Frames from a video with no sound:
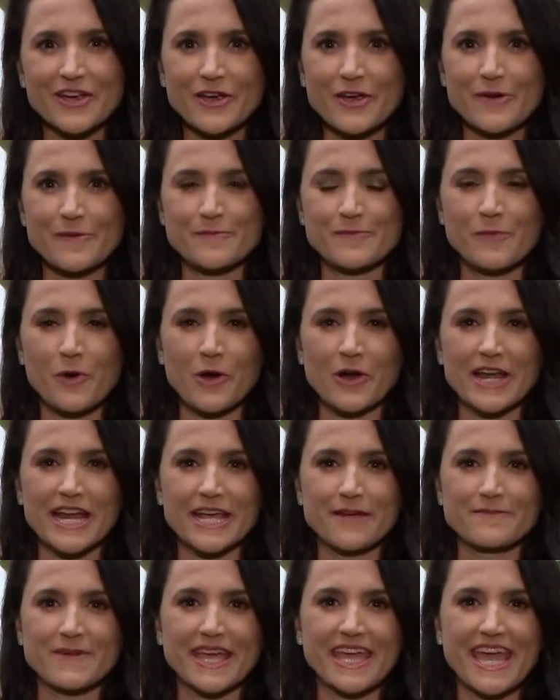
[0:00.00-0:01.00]
Good
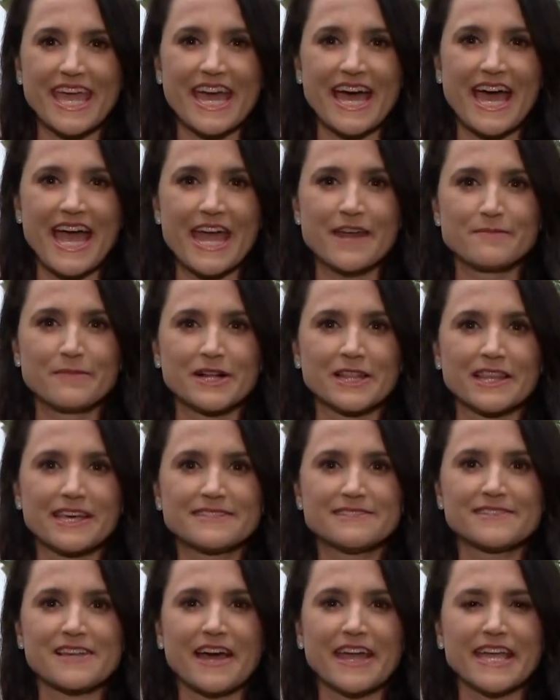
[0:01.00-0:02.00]
morning, Makia and
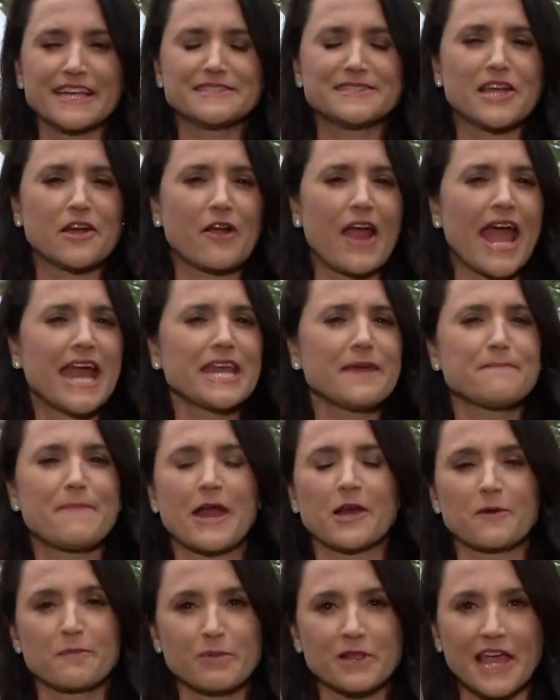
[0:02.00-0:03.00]
Melissa. Is there any
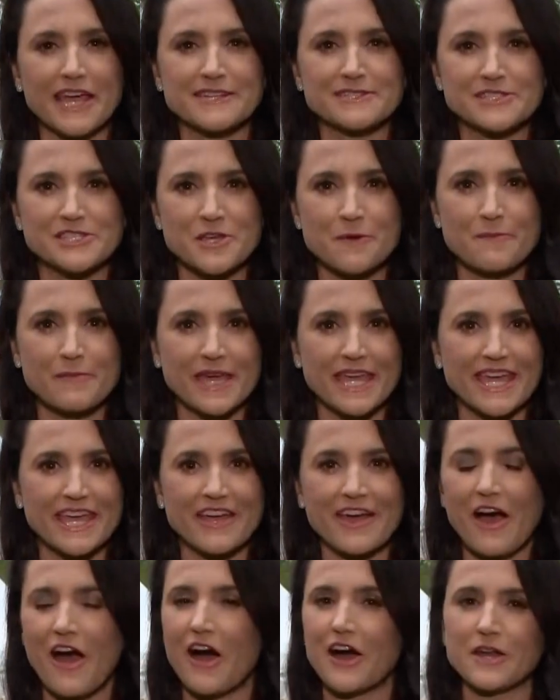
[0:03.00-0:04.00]
better place to
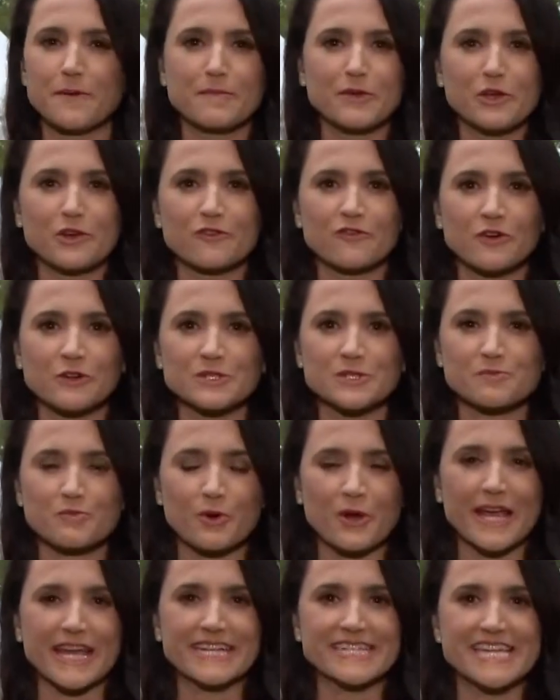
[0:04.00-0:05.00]
be on a beautiful
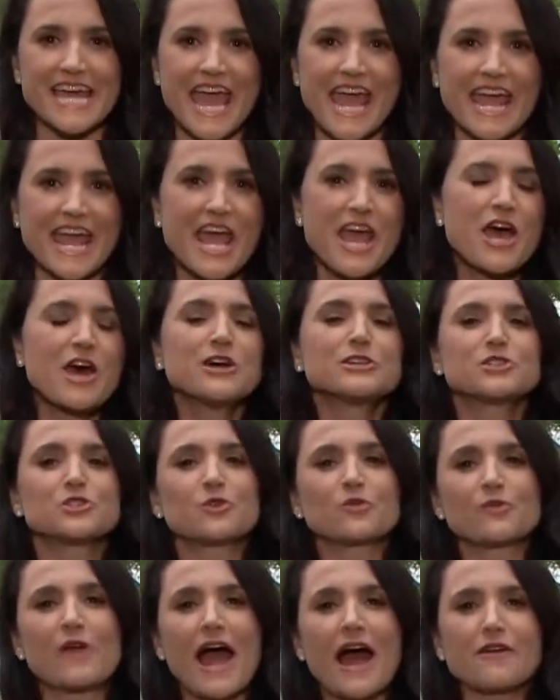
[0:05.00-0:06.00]
spring day,
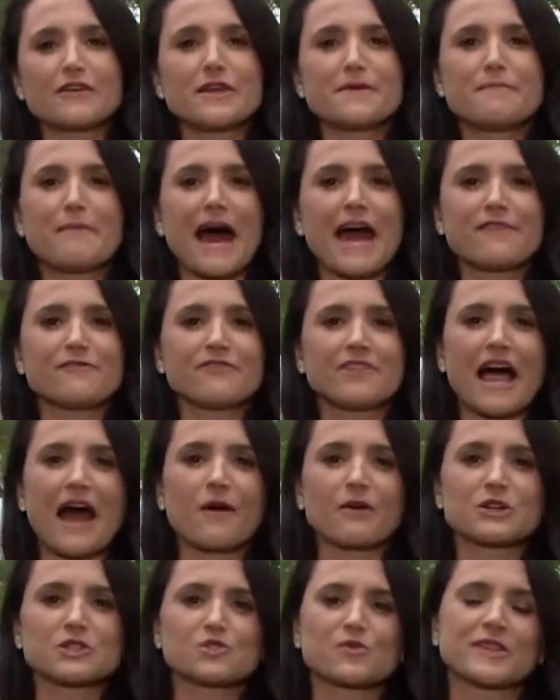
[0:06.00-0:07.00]
surrounded by
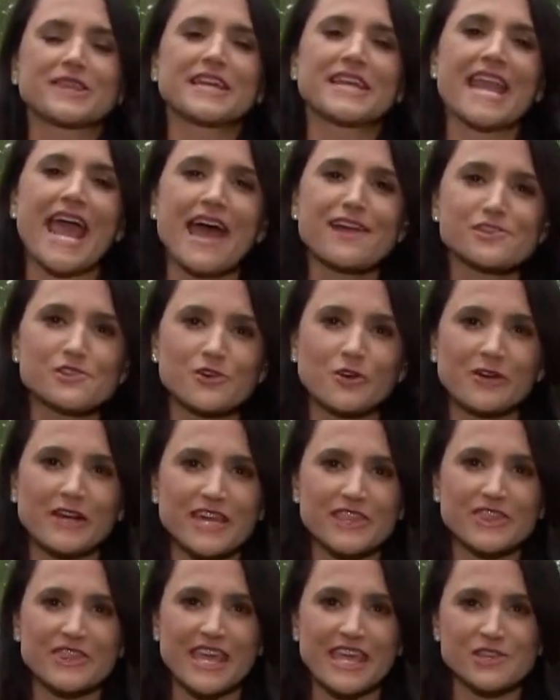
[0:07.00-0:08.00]
flowers with the National
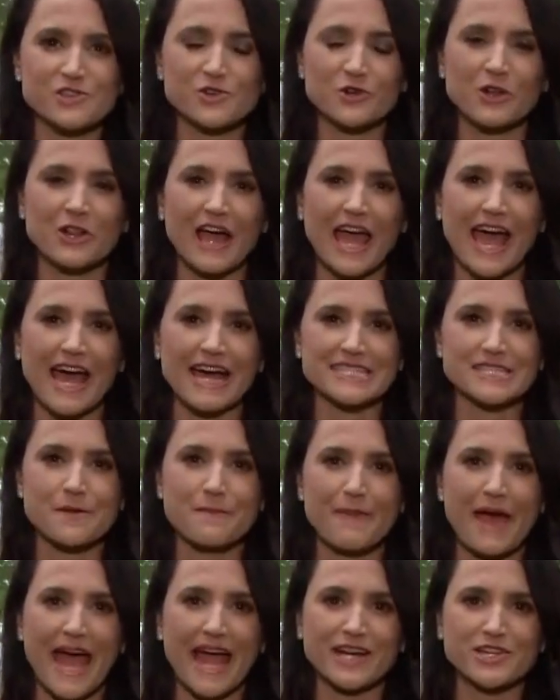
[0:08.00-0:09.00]
Cathedral
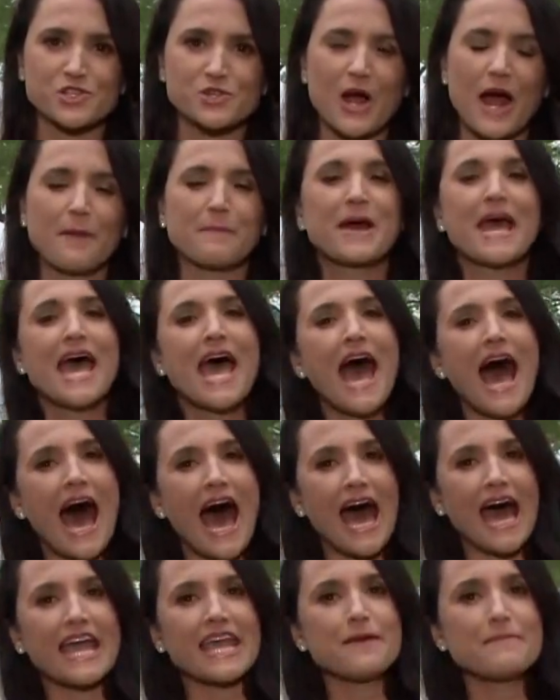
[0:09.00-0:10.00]
as a backdrop?
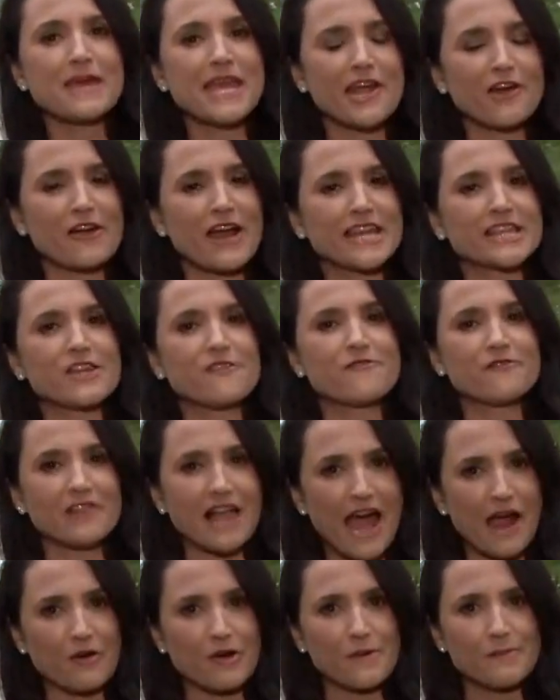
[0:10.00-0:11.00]
I am here at the
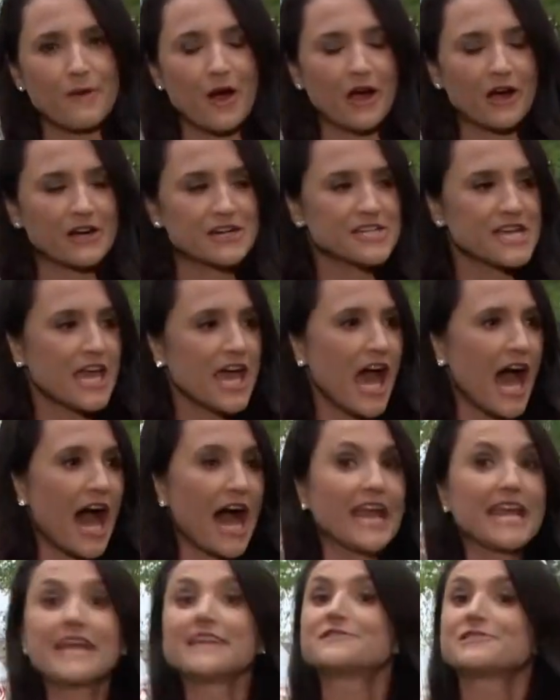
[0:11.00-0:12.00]
Flower Mart.
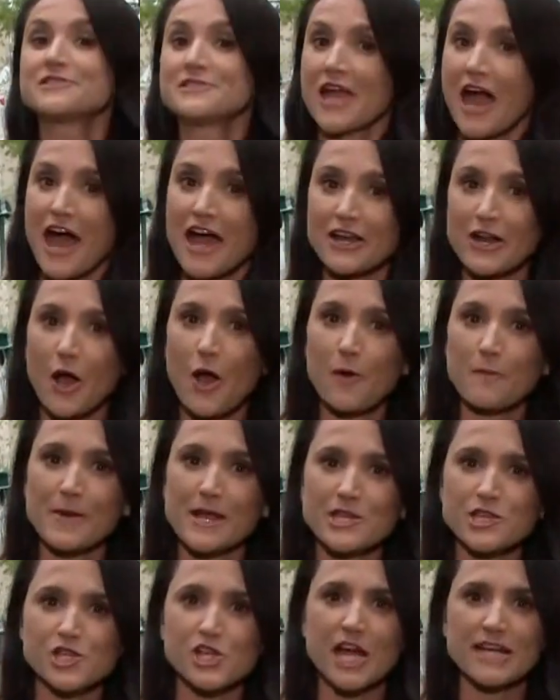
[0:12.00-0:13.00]
It's not
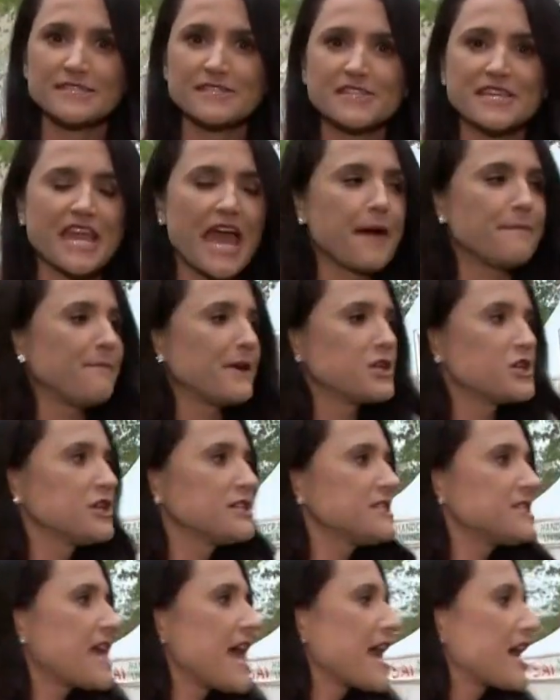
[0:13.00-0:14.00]
open just yet, but
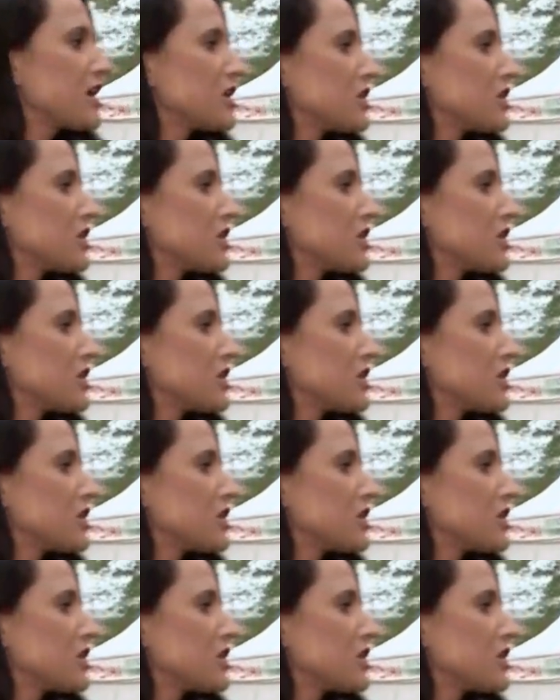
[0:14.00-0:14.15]
just take